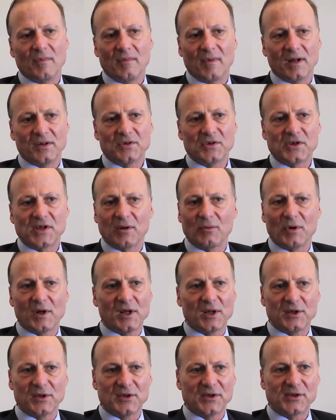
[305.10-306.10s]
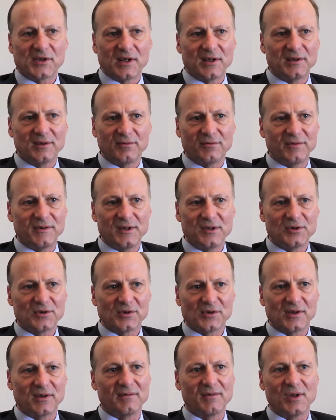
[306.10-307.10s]
I should say one of the distinctive
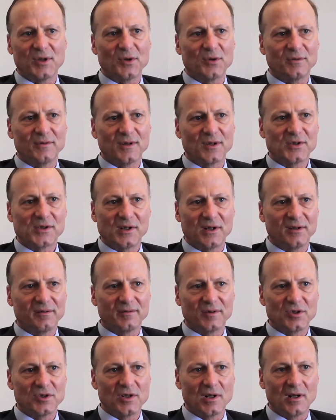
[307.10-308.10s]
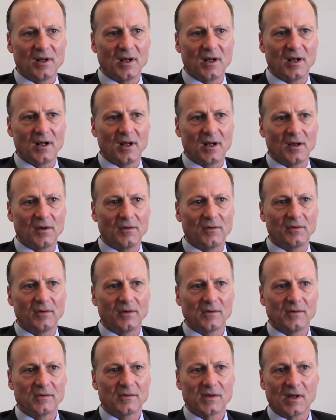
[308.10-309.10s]
features of the University of Virginia is
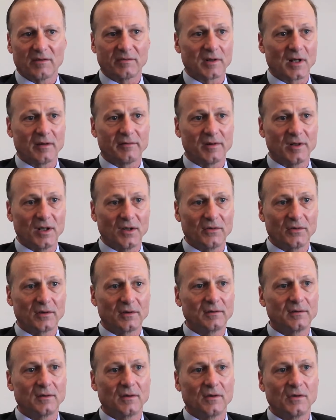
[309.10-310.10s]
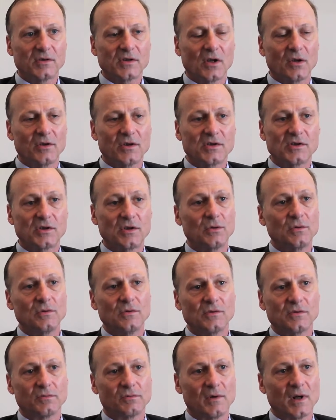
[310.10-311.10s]
self-governance. So the
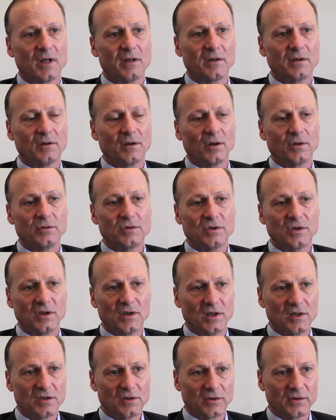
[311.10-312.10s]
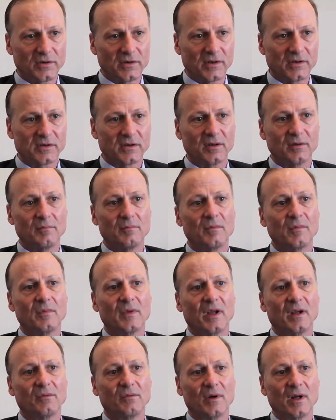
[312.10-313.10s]
students run their own judicial system,
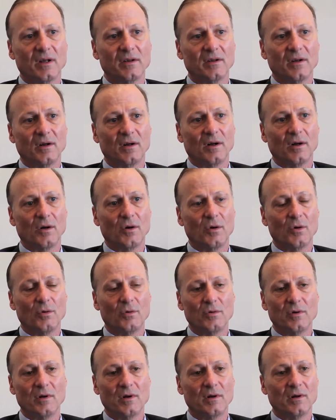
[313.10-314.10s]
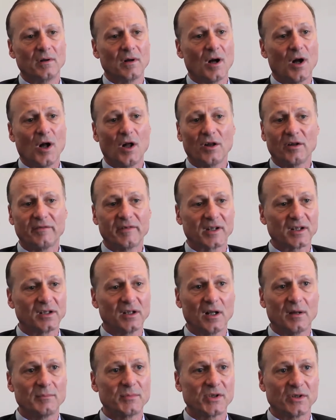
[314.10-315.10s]
they run their own, all of the
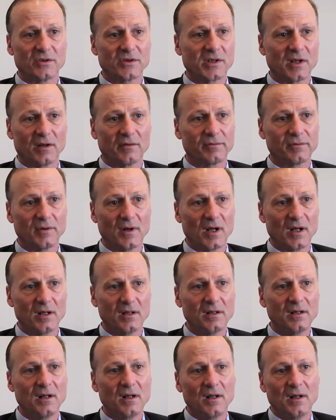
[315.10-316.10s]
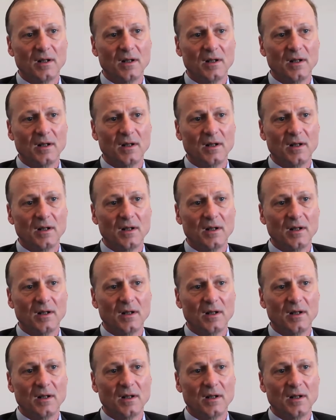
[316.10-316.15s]
clubs are self-run.